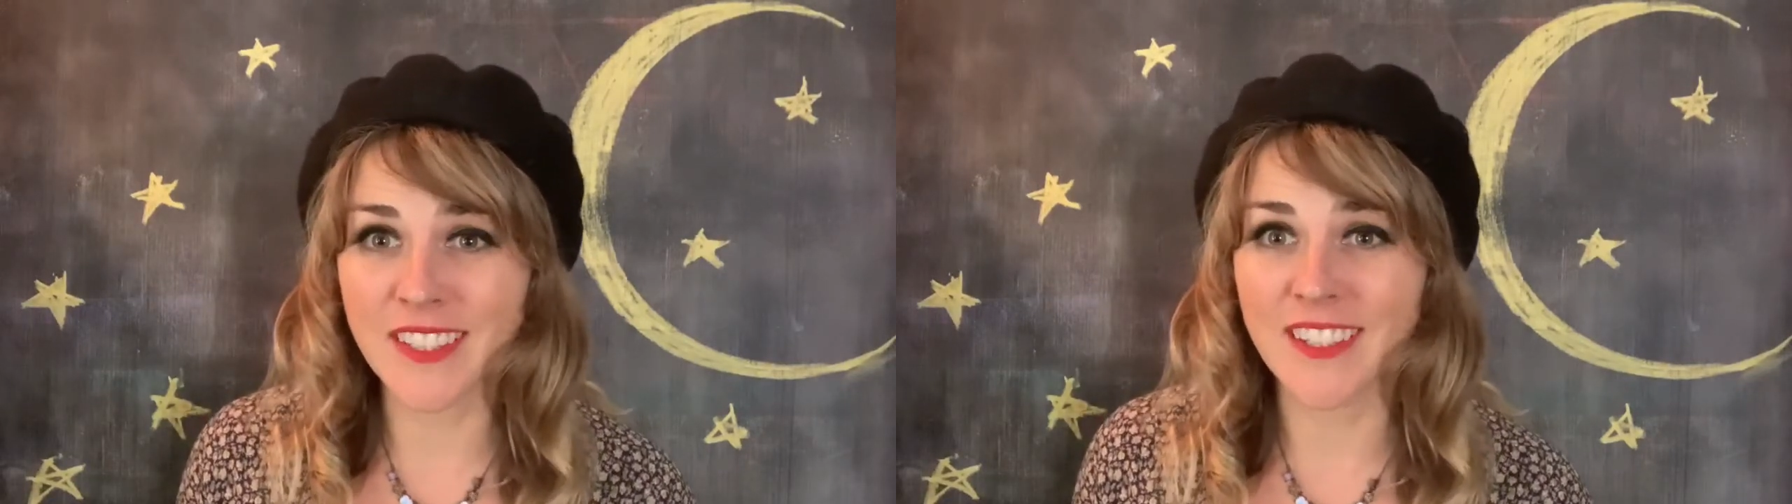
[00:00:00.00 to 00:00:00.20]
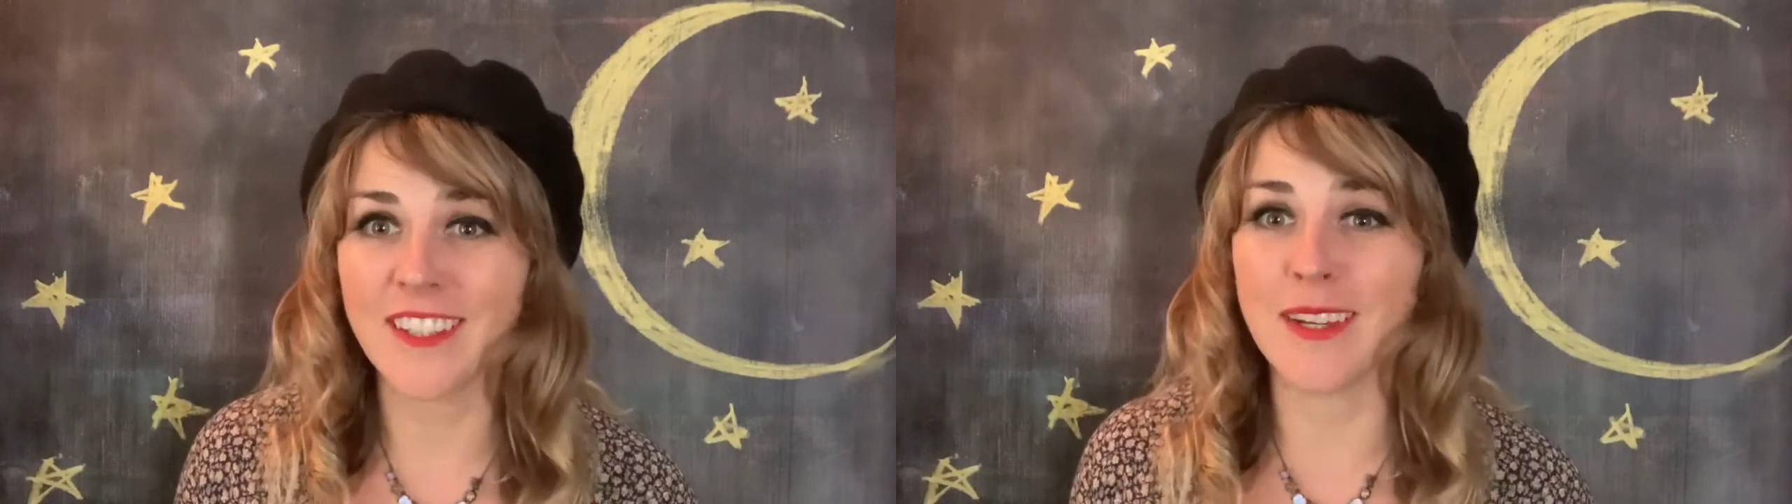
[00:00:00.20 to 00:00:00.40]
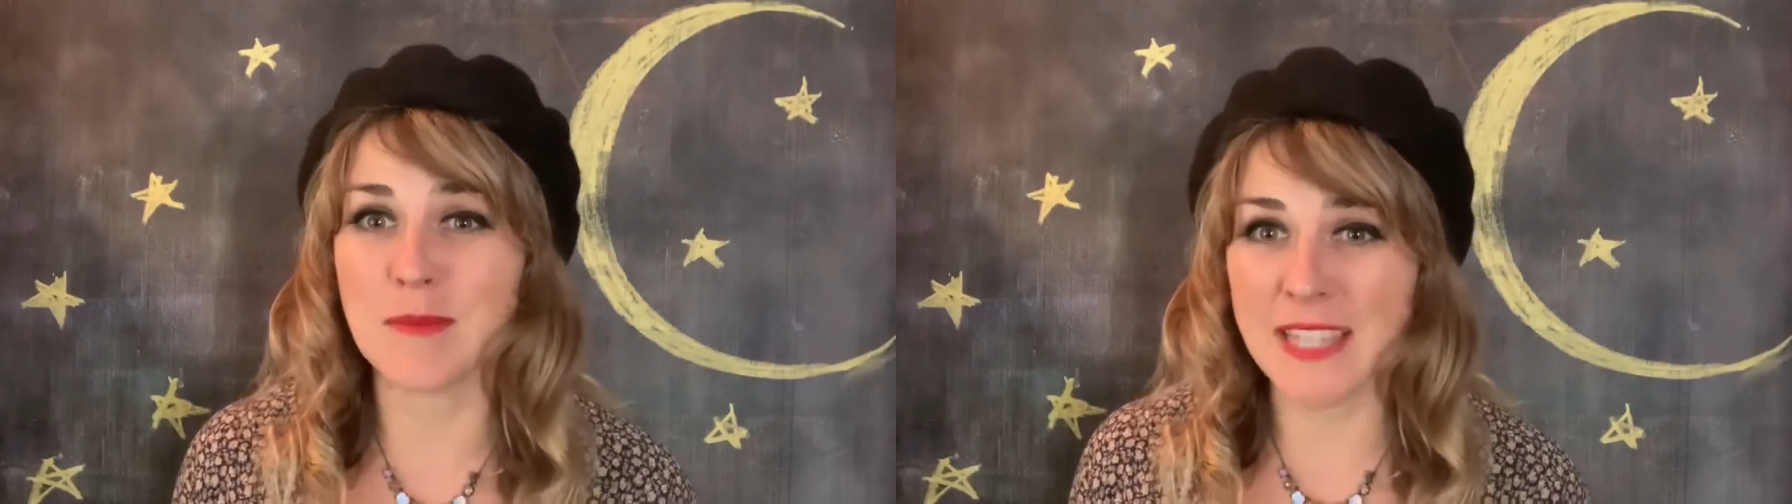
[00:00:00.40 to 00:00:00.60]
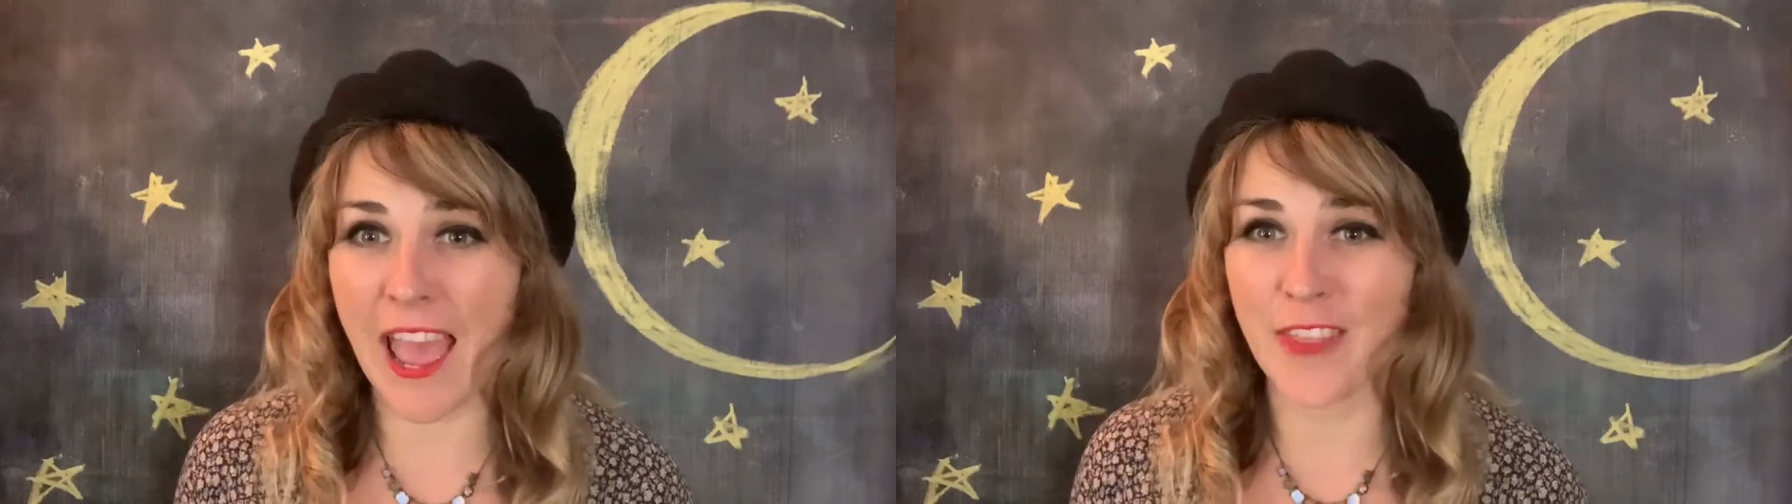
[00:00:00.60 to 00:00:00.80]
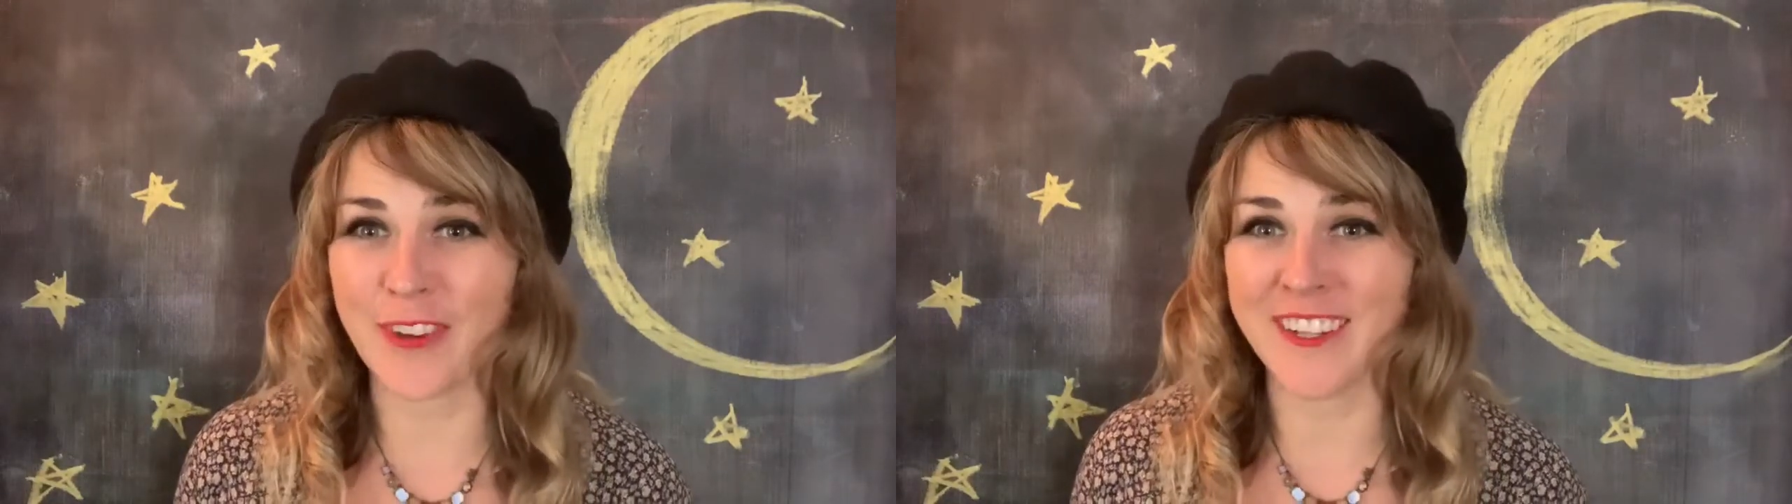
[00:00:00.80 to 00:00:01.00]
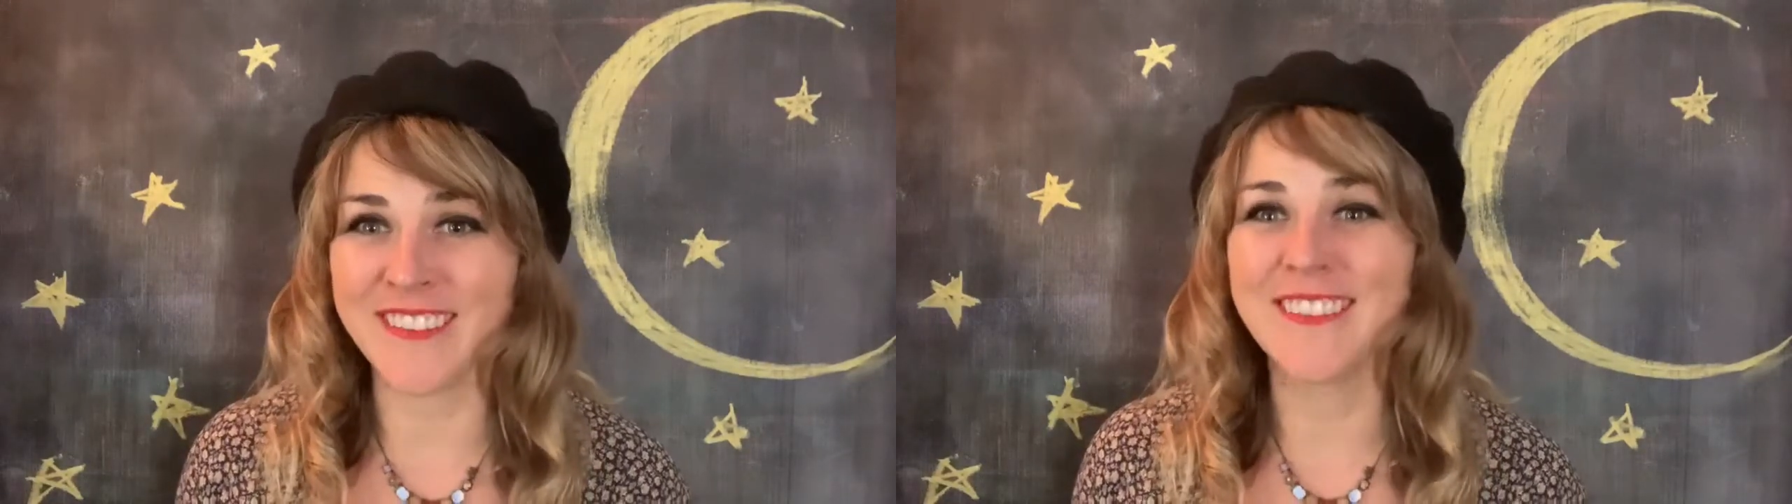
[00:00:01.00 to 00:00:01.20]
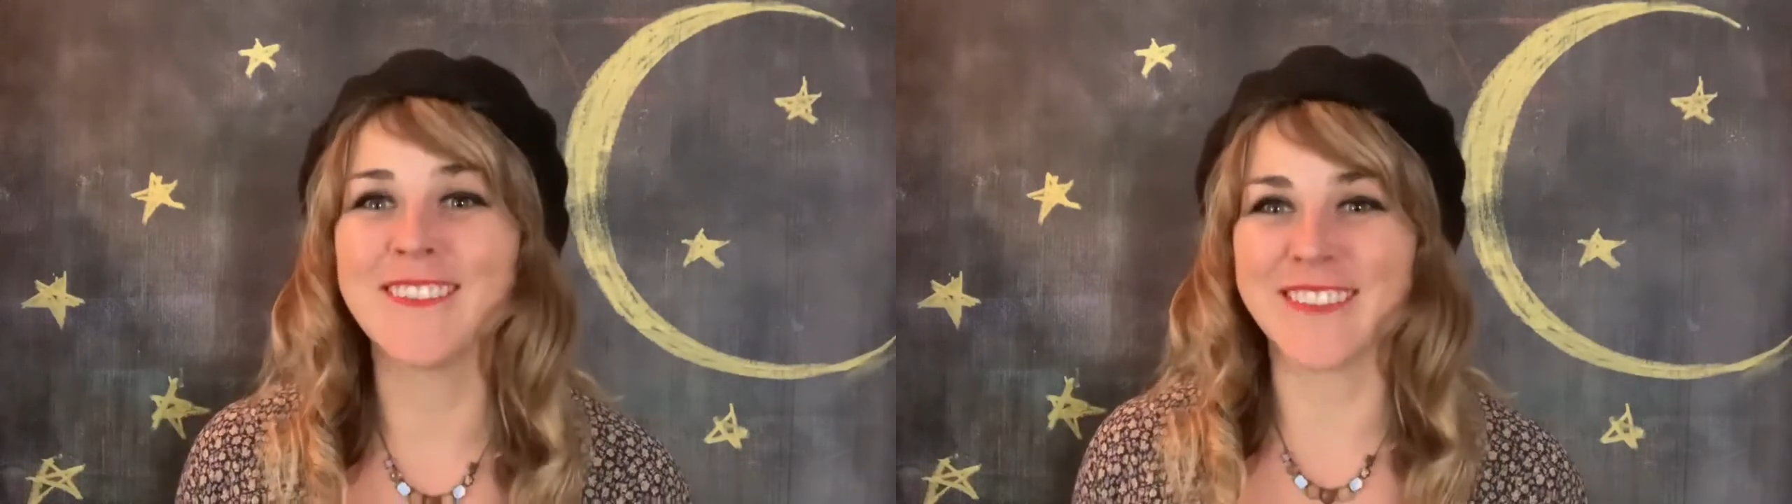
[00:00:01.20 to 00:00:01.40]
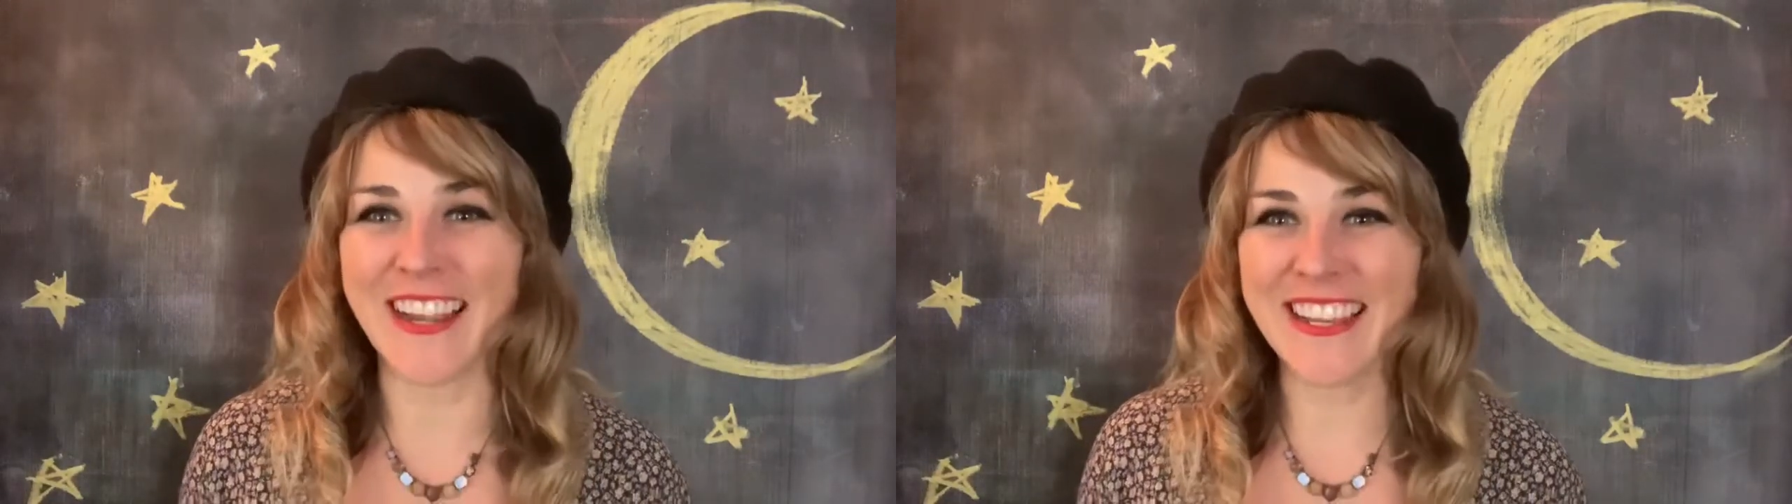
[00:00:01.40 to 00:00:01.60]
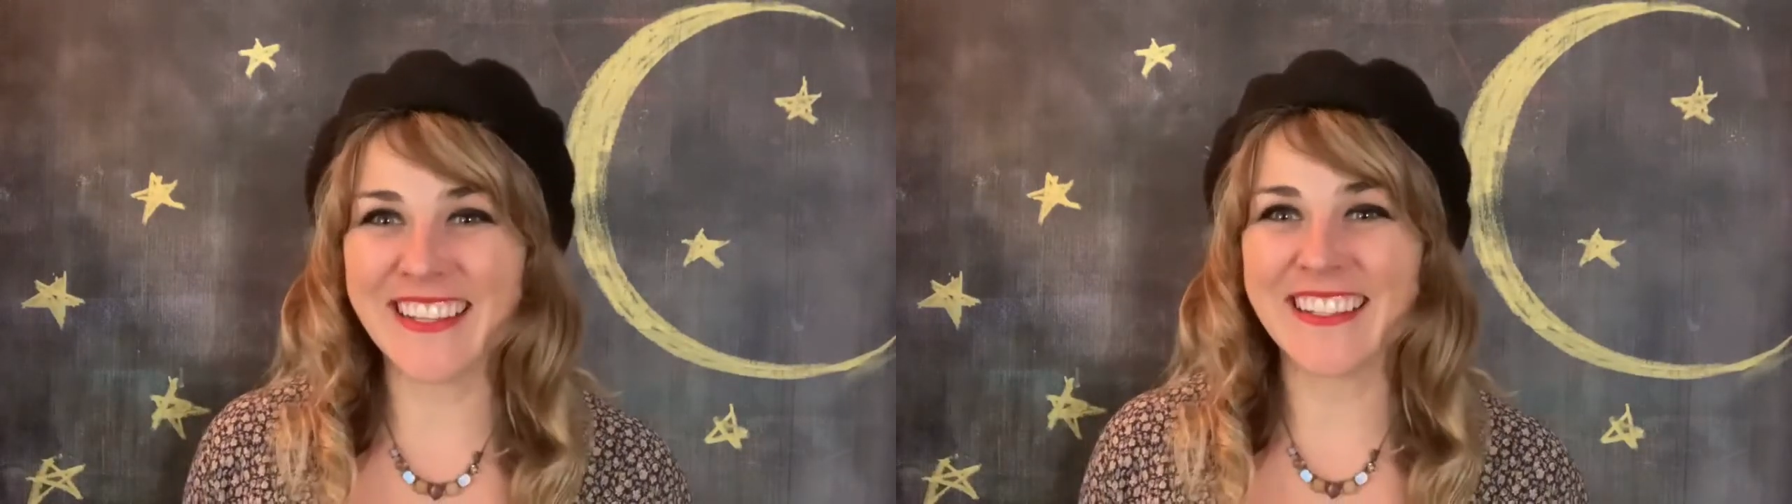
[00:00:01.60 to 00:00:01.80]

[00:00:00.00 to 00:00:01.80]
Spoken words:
Her name's Katherine. Ready?